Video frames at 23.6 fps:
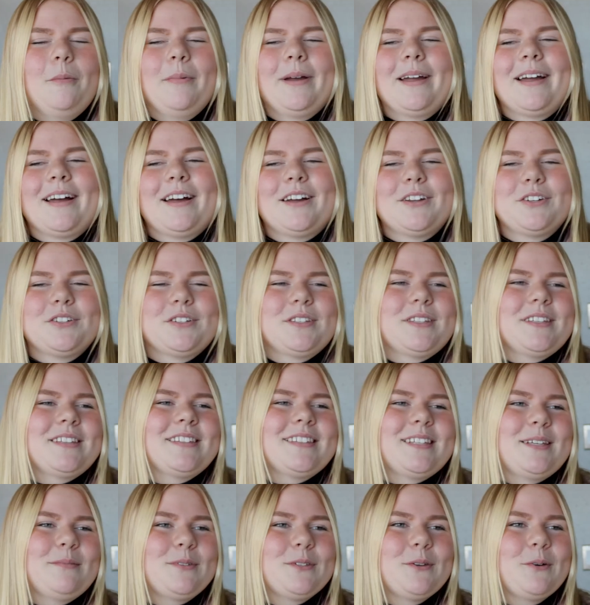oh my gosh, this
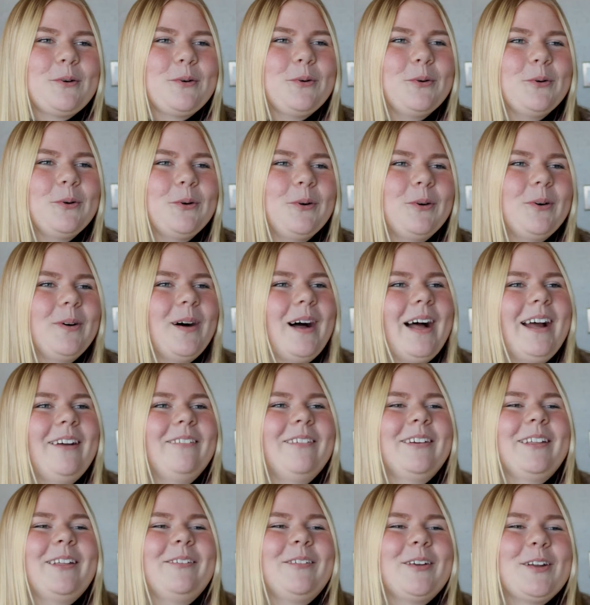seems so cool. I
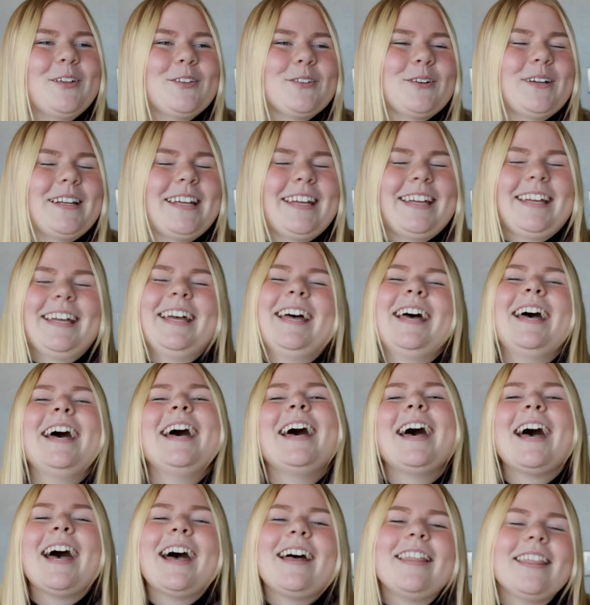really want to join it.
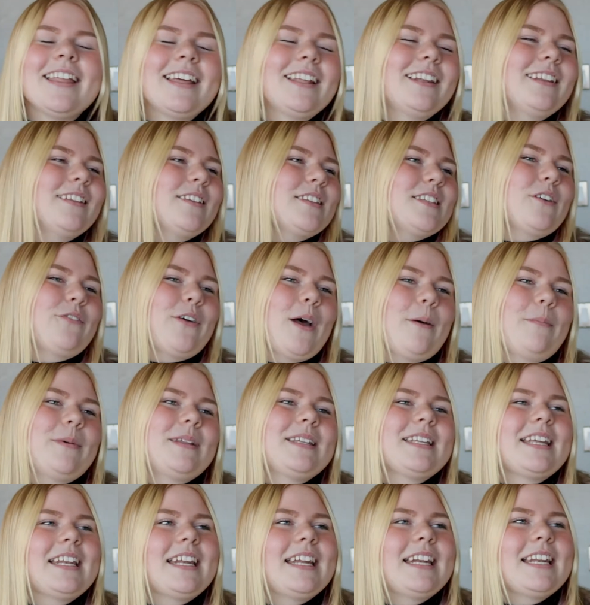And then stuff
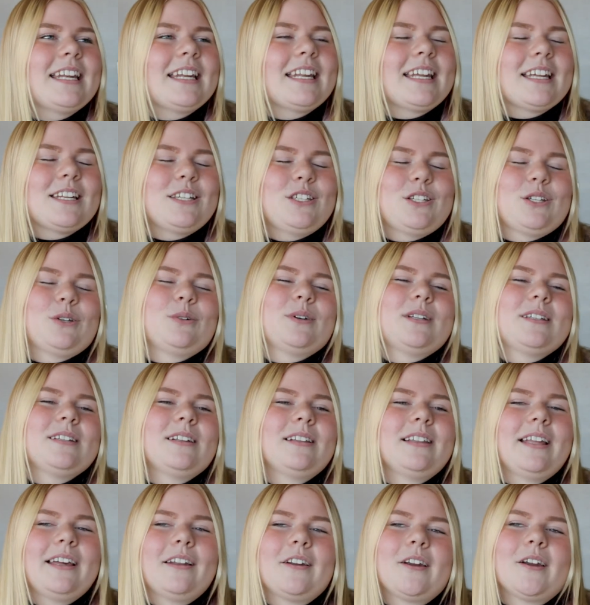happened and I didn't get to
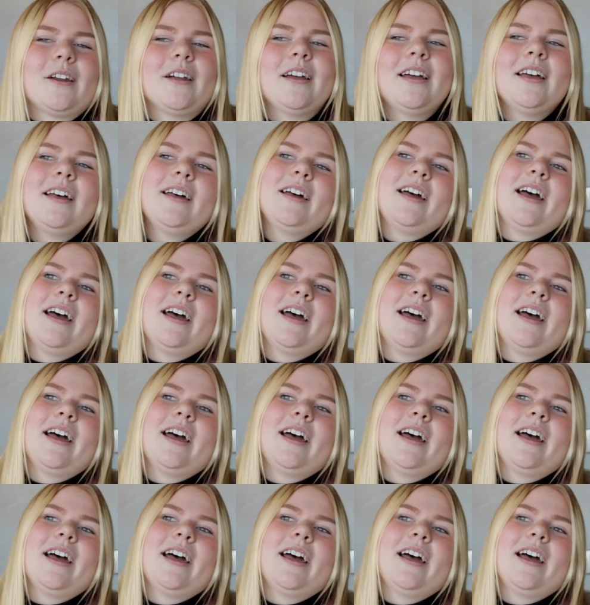until later.